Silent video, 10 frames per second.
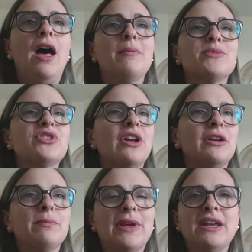
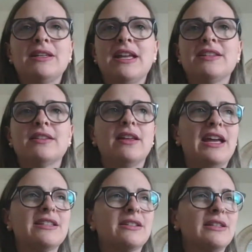Sean Bain
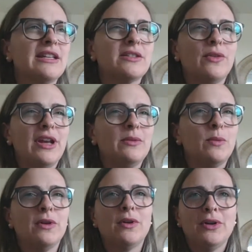has great
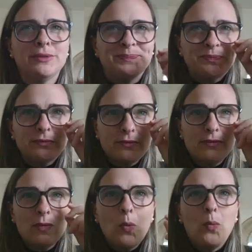work on
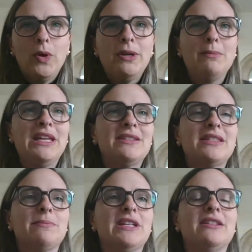what it means
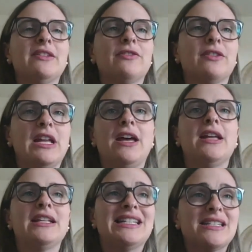to be
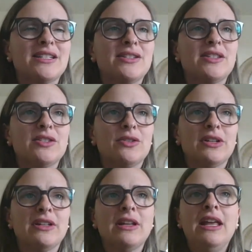a distant
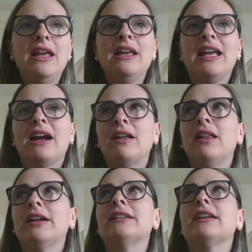student.
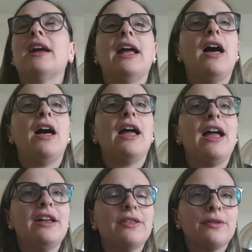Caroline
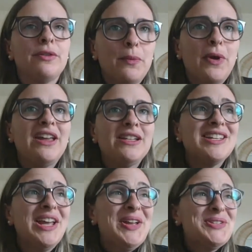Haythornthwaite
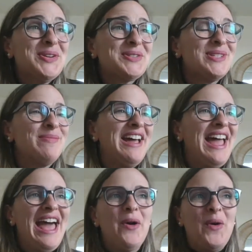talks about
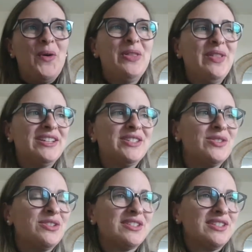how online
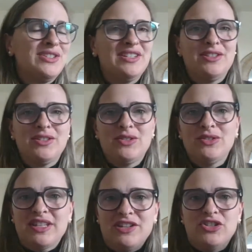students and distant
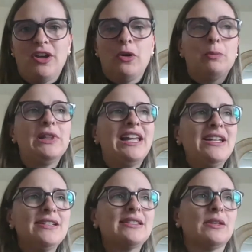students, they juggle
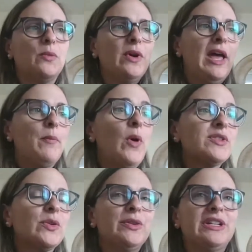plates and
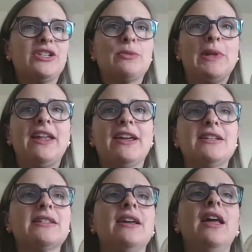what's on each plate.